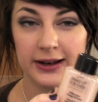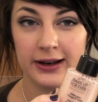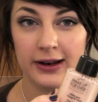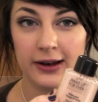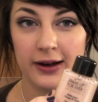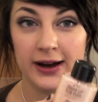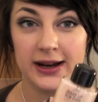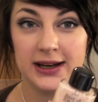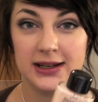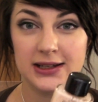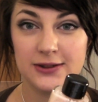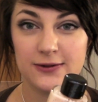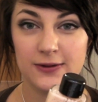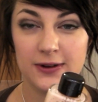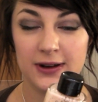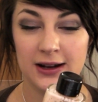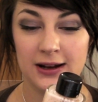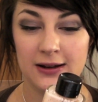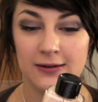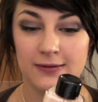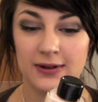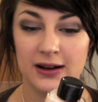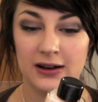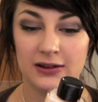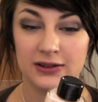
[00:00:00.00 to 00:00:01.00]
light
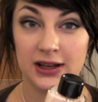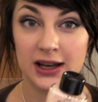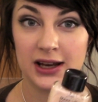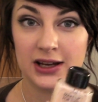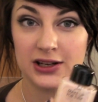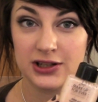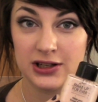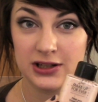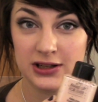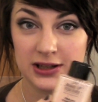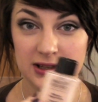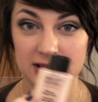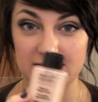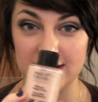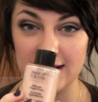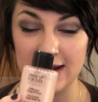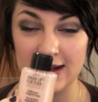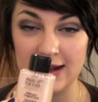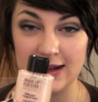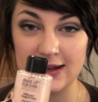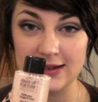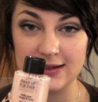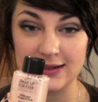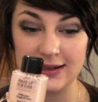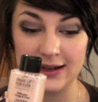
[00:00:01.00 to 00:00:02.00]
feeling foundation that's
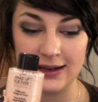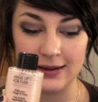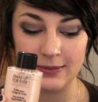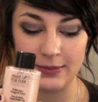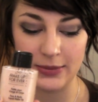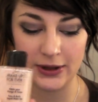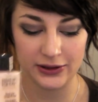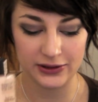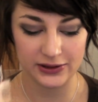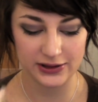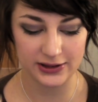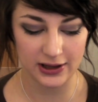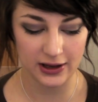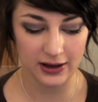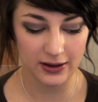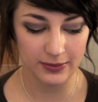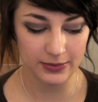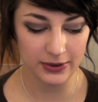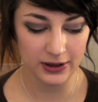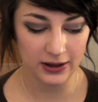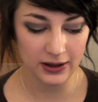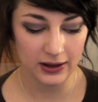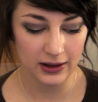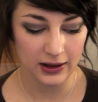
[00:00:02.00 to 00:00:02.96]
easily built up.